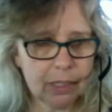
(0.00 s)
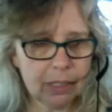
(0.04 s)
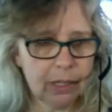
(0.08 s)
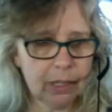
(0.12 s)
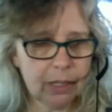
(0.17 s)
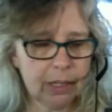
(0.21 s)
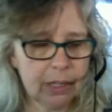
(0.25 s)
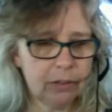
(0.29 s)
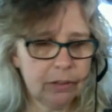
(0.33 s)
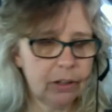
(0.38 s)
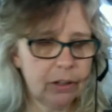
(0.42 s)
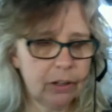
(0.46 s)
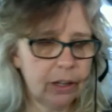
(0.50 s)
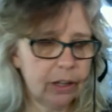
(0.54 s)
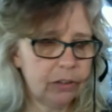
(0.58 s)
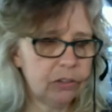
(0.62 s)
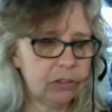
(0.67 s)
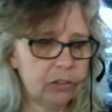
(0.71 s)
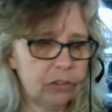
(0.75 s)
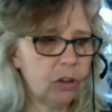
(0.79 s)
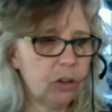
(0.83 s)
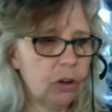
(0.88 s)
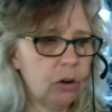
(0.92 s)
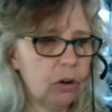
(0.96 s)
And
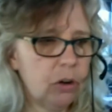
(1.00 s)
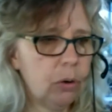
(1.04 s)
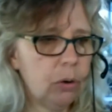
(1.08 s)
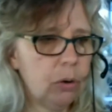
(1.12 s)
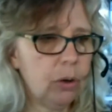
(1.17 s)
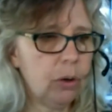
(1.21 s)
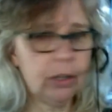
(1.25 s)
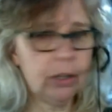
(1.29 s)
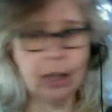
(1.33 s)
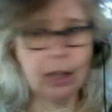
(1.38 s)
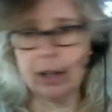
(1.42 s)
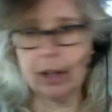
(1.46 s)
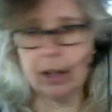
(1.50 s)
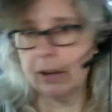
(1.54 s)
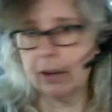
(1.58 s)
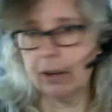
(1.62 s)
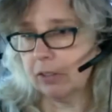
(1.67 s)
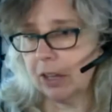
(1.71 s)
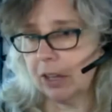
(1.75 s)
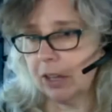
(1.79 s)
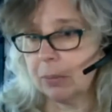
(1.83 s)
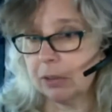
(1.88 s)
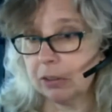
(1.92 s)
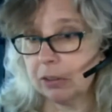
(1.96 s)
so a lot of
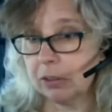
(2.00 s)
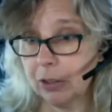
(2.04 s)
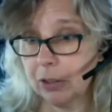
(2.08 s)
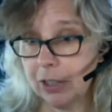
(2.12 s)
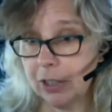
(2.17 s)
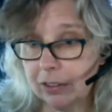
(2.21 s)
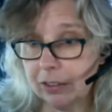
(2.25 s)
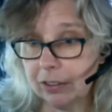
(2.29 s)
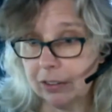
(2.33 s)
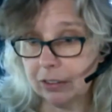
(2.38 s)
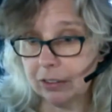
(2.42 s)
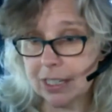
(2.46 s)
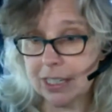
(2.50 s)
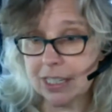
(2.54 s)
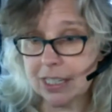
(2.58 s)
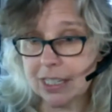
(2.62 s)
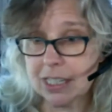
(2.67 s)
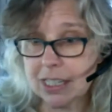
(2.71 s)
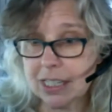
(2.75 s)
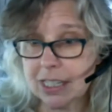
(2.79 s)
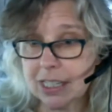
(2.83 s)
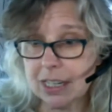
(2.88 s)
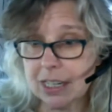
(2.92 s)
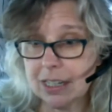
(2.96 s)
times, for
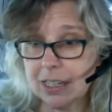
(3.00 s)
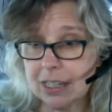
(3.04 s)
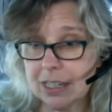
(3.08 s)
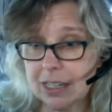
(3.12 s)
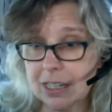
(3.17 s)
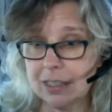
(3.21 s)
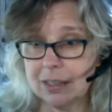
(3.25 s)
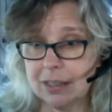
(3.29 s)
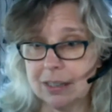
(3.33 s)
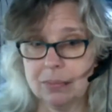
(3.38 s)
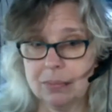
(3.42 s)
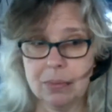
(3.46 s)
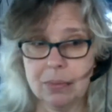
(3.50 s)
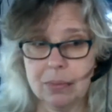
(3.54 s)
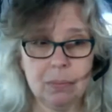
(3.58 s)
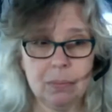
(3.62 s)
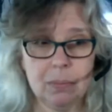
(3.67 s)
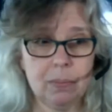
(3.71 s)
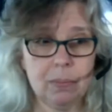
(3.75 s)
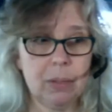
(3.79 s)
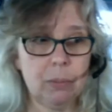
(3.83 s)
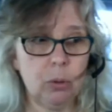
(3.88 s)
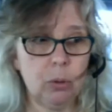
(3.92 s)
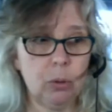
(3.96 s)
instance,
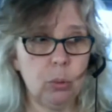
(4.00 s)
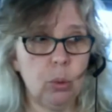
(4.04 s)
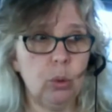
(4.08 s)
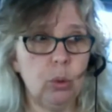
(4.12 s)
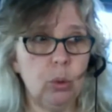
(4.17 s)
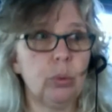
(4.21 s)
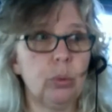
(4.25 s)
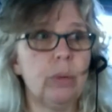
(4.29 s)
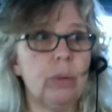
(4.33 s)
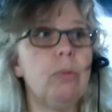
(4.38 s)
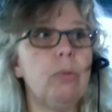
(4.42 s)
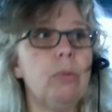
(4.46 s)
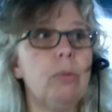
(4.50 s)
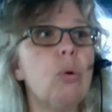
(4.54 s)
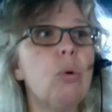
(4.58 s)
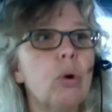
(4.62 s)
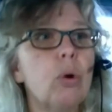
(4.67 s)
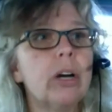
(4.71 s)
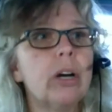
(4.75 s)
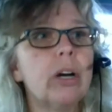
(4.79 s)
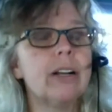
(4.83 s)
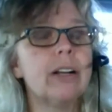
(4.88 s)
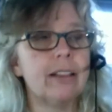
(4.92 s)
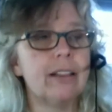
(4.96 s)
people will
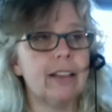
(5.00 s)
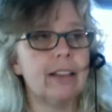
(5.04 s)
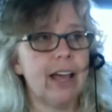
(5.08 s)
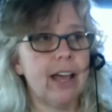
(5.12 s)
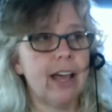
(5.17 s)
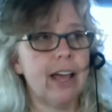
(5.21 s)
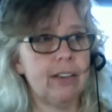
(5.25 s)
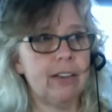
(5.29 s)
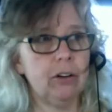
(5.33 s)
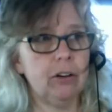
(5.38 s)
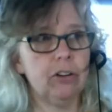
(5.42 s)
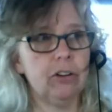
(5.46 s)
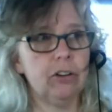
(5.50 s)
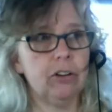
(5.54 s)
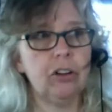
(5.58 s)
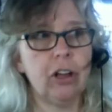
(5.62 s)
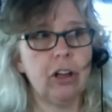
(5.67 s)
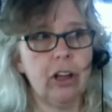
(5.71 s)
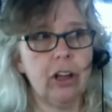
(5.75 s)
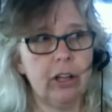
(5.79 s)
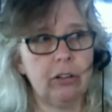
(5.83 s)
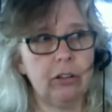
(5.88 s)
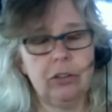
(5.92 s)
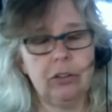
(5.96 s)
report that their
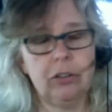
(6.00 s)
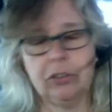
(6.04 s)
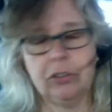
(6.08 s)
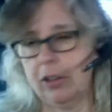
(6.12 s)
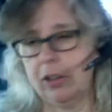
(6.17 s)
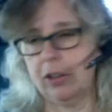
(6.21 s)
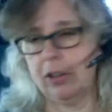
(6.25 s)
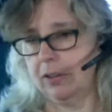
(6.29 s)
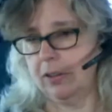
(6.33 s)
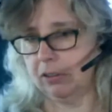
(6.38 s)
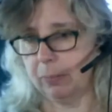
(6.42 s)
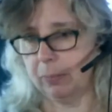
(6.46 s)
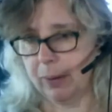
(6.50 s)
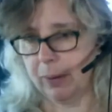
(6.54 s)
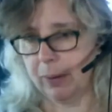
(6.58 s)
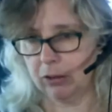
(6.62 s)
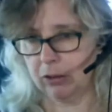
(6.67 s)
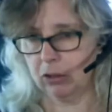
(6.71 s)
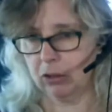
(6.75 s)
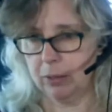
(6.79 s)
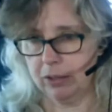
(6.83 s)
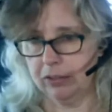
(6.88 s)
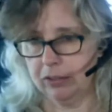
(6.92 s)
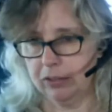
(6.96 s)
child who's on the
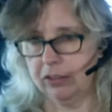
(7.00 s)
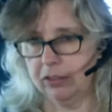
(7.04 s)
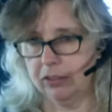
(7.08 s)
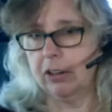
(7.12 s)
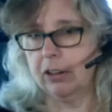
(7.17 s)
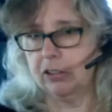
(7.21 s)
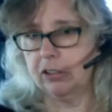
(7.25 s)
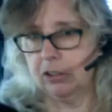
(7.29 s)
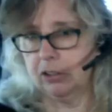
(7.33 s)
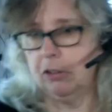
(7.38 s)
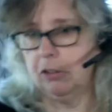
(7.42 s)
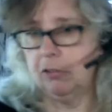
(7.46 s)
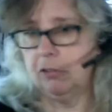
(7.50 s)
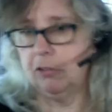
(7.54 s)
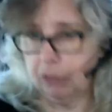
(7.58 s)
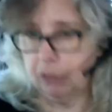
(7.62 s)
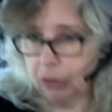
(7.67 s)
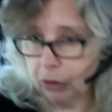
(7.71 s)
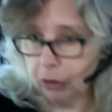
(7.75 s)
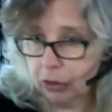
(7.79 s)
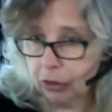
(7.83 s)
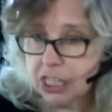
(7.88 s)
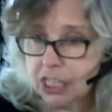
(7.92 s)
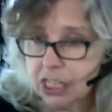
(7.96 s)
spectrum is touch
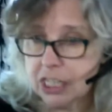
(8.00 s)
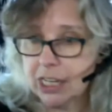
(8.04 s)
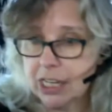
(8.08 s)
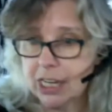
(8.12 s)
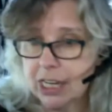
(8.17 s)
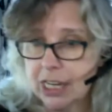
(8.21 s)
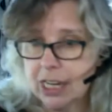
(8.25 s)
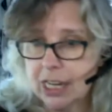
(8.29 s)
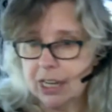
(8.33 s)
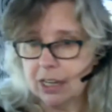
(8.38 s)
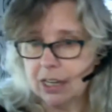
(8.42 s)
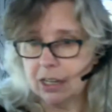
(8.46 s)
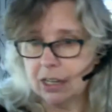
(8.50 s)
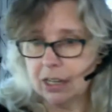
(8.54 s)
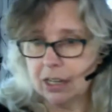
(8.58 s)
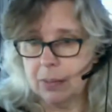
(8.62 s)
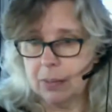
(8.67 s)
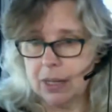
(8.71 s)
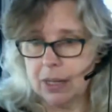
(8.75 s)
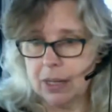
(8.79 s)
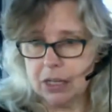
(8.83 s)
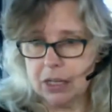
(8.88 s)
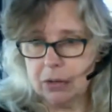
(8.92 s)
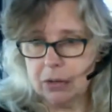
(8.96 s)
averse,
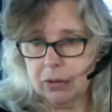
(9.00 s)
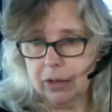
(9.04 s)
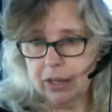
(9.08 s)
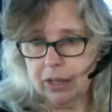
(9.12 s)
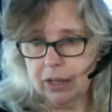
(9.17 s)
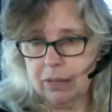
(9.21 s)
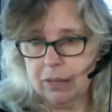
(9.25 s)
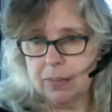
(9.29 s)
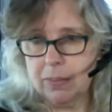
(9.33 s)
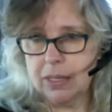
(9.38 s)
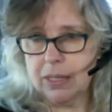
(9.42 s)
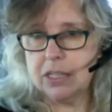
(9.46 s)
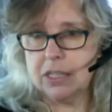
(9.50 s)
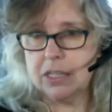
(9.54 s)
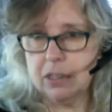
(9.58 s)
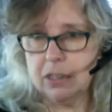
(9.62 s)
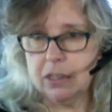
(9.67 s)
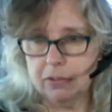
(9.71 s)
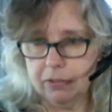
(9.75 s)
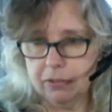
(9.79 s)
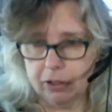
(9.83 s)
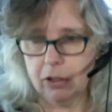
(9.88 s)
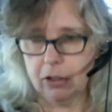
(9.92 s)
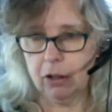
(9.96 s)
and so it can be
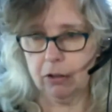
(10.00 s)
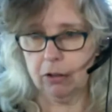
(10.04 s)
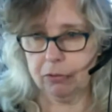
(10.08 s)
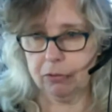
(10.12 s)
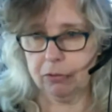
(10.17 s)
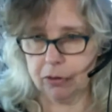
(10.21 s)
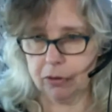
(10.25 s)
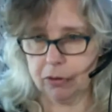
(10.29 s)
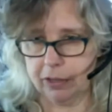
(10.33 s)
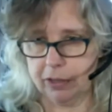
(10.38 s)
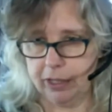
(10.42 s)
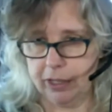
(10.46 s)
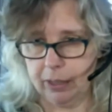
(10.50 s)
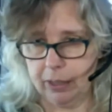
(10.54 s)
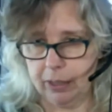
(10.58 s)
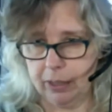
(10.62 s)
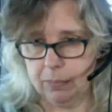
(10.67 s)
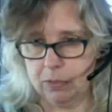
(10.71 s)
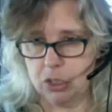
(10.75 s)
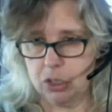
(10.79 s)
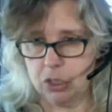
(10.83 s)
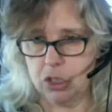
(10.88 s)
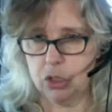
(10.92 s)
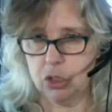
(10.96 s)
difficult for
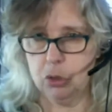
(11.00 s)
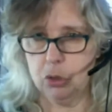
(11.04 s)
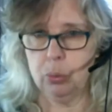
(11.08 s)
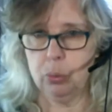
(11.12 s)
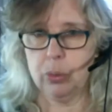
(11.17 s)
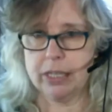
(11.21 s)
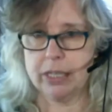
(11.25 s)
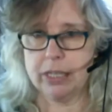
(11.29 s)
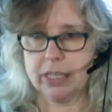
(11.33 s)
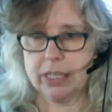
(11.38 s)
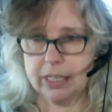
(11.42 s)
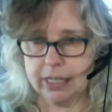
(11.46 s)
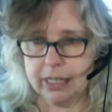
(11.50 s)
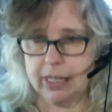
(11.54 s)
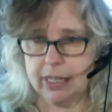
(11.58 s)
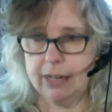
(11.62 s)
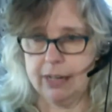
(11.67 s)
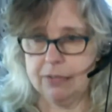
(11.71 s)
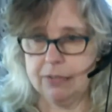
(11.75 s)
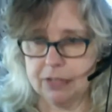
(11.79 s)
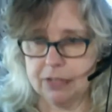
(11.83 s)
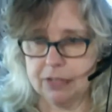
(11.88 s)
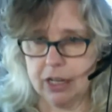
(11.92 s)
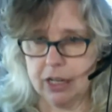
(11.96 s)
them to
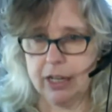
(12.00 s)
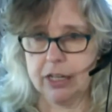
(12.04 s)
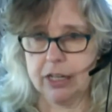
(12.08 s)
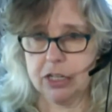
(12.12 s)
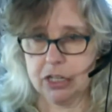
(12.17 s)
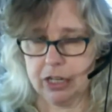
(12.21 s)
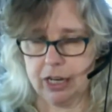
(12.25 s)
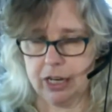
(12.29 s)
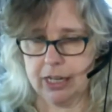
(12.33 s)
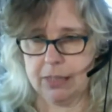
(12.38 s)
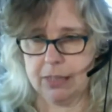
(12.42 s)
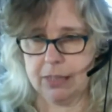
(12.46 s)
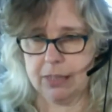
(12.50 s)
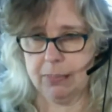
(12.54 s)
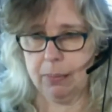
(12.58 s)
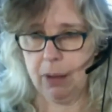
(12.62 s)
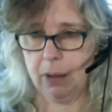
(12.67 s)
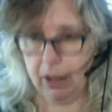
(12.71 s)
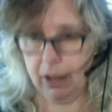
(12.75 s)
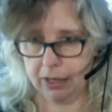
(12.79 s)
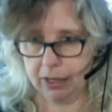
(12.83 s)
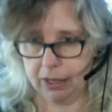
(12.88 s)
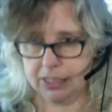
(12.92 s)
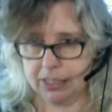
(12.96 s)
receive touch as a
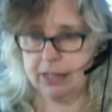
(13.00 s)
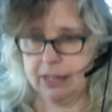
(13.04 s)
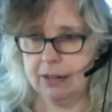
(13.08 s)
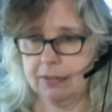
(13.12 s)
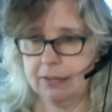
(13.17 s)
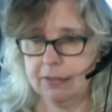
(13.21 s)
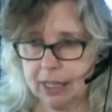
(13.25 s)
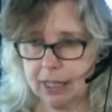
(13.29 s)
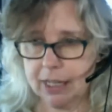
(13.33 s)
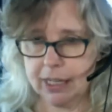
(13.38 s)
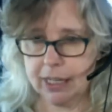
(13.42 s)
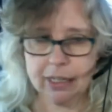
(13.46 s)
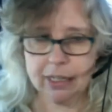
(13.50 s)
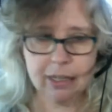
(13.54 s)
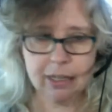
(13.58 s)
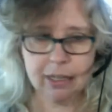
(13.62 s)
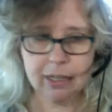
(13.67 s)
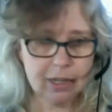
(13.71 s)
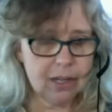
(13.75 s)
positive thing.